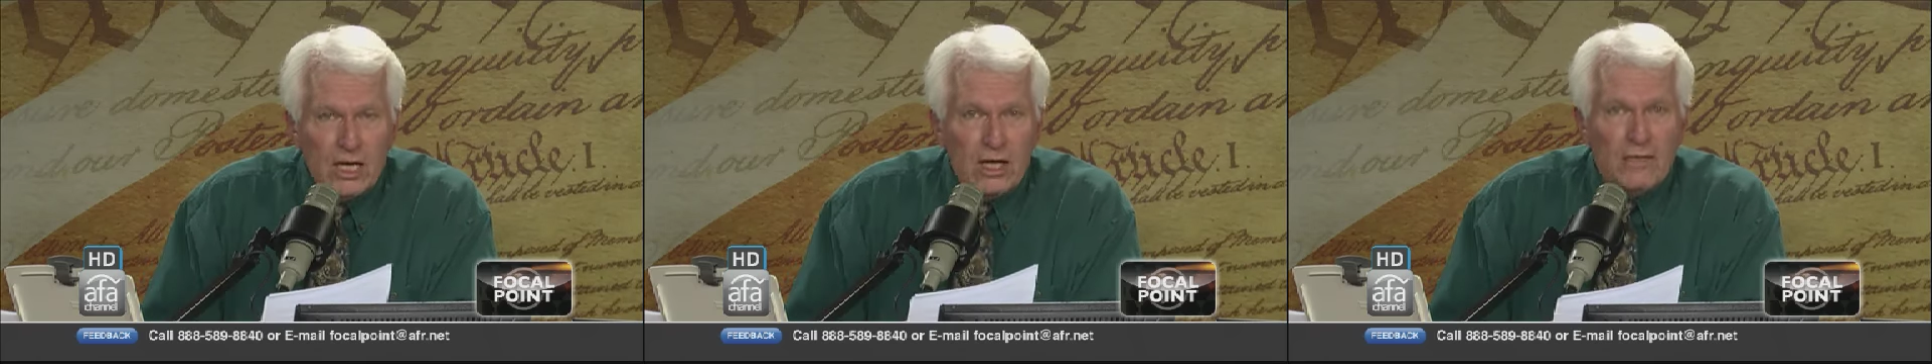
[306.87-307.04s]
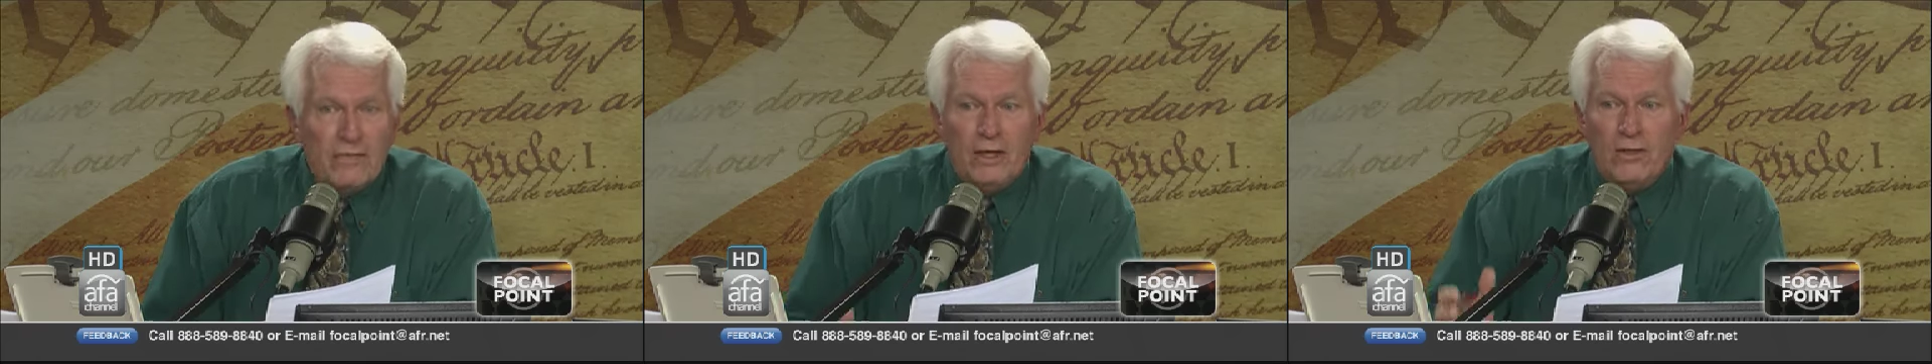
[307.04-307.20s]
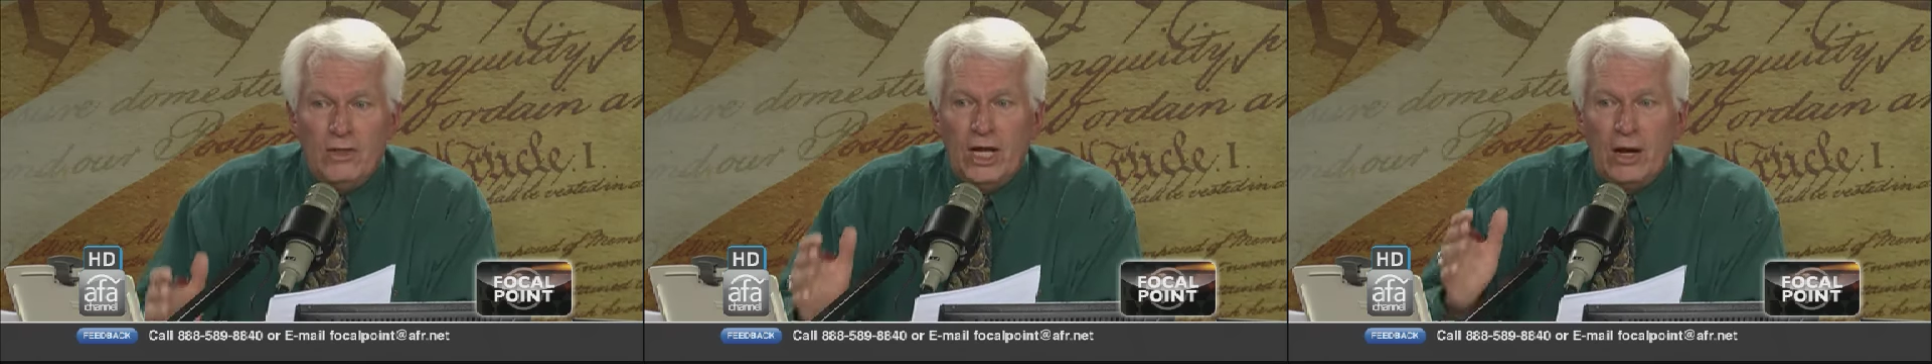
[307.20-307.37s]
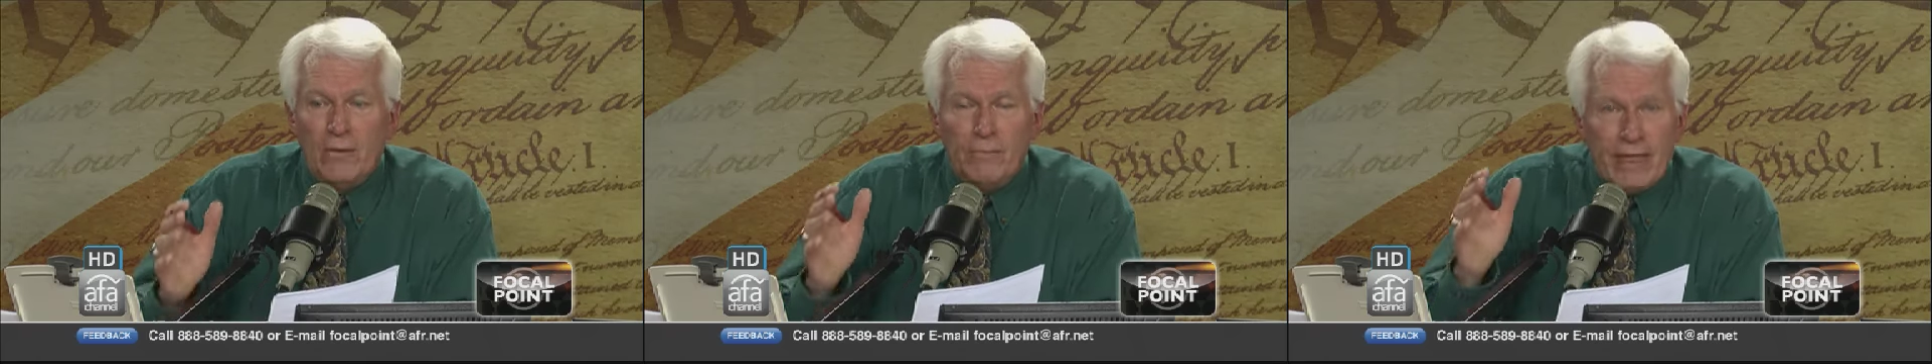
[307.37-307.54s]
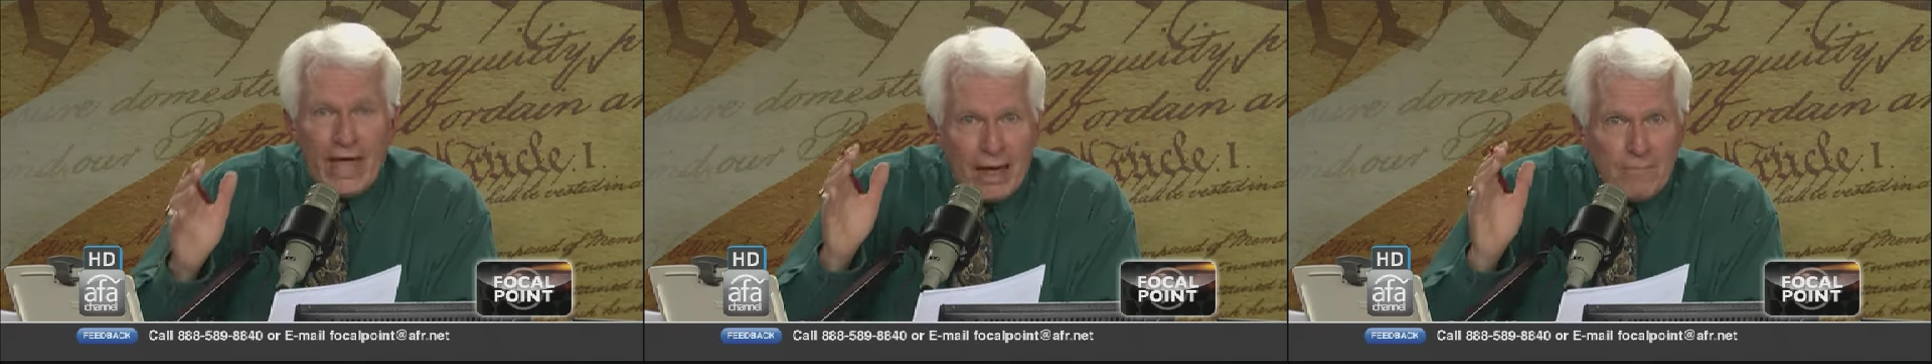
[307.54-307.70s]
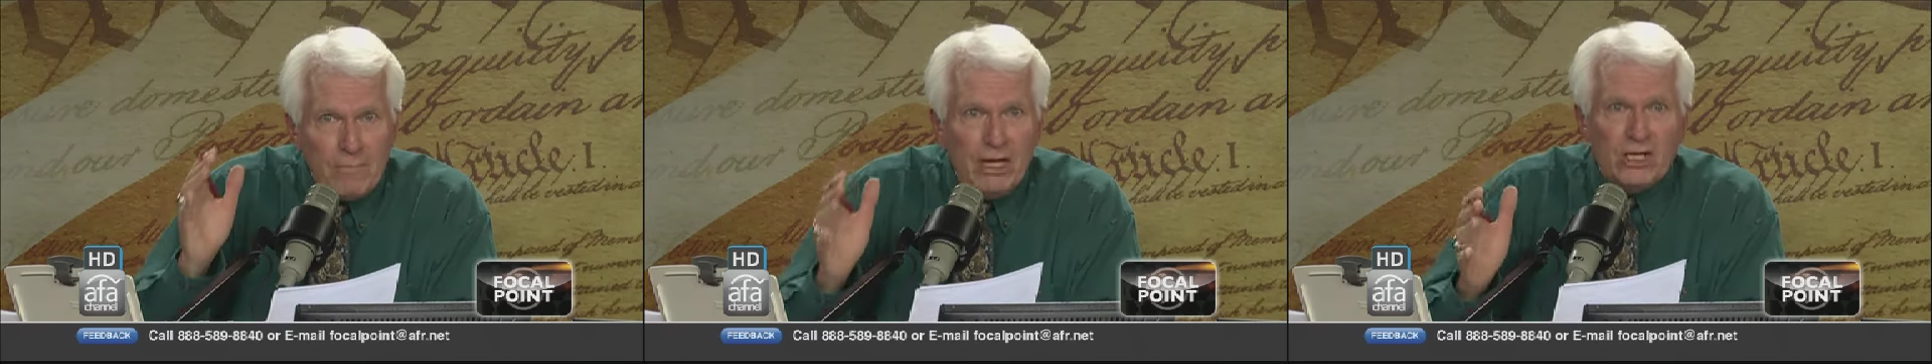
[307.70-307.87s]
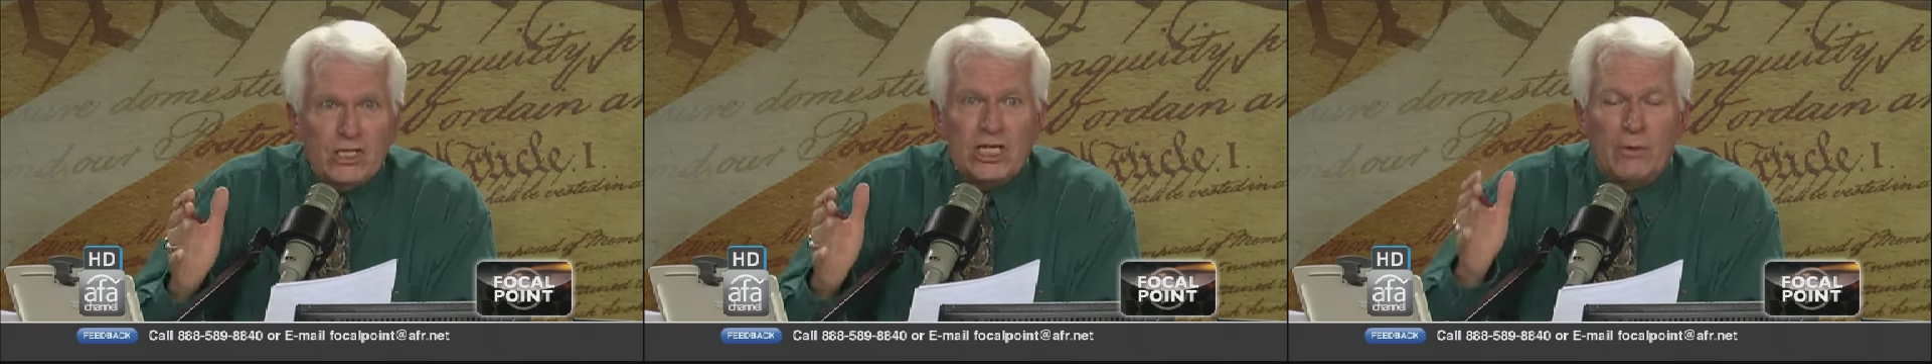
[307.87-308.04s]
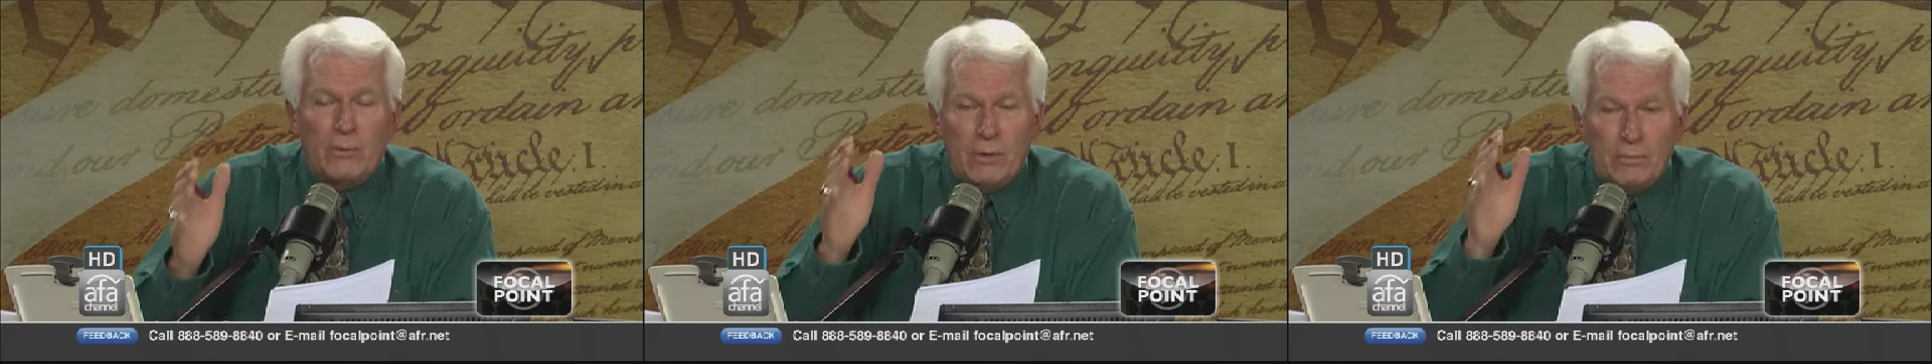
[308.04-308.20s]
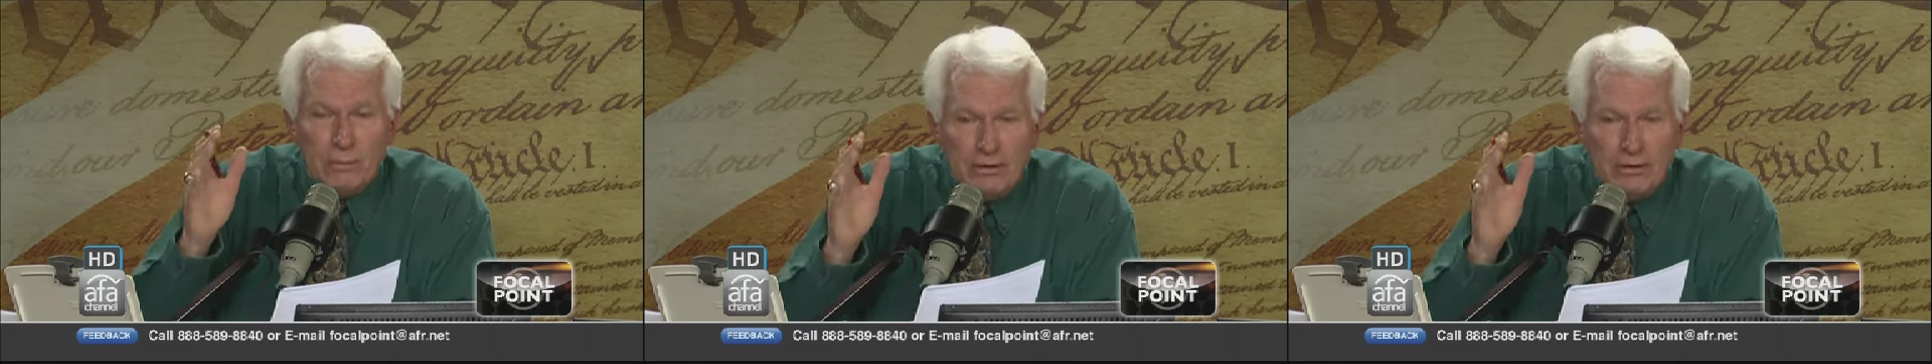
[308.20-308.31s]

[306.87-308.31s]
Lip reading: then that means there would be